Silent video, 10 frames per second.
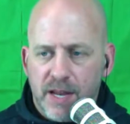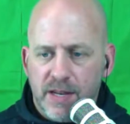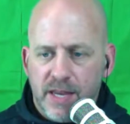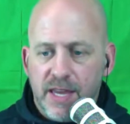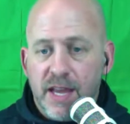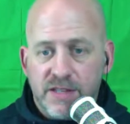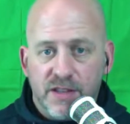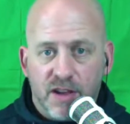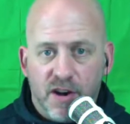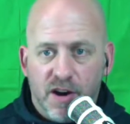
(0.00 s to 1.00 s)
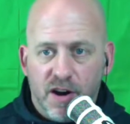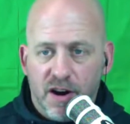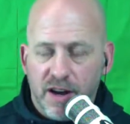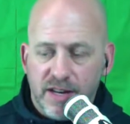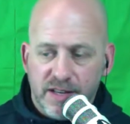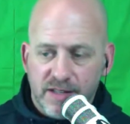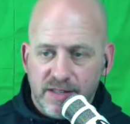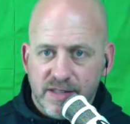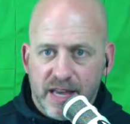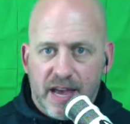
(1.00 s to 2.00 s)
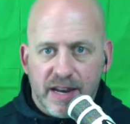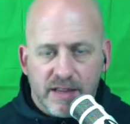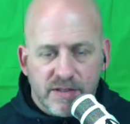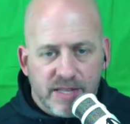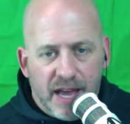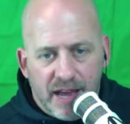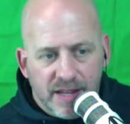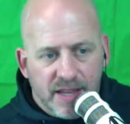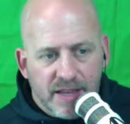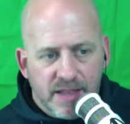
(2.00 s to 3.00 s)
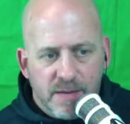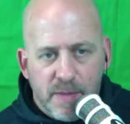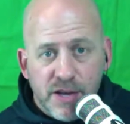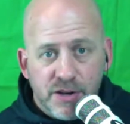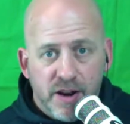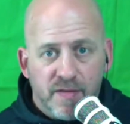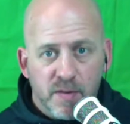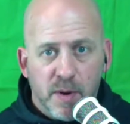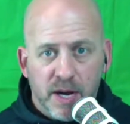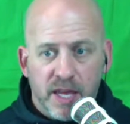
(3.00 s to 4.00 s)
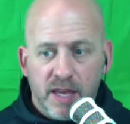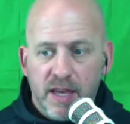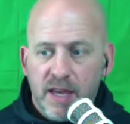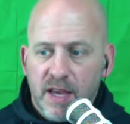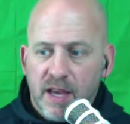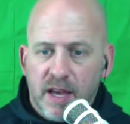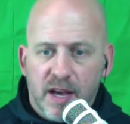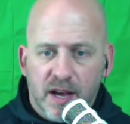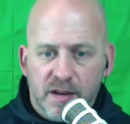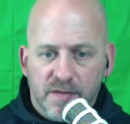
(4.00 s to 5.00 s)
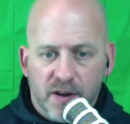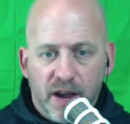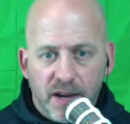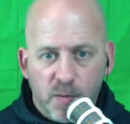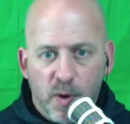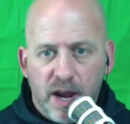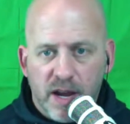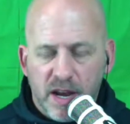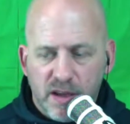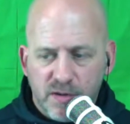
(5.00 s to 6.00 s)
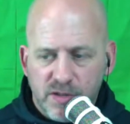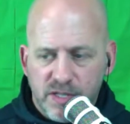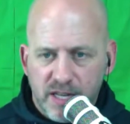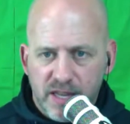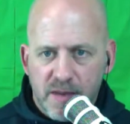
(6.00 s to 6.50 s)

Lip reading: he gets in the car and he tells his dad, he goes, Dad, they measured everybody for height and weight. And he goes, did they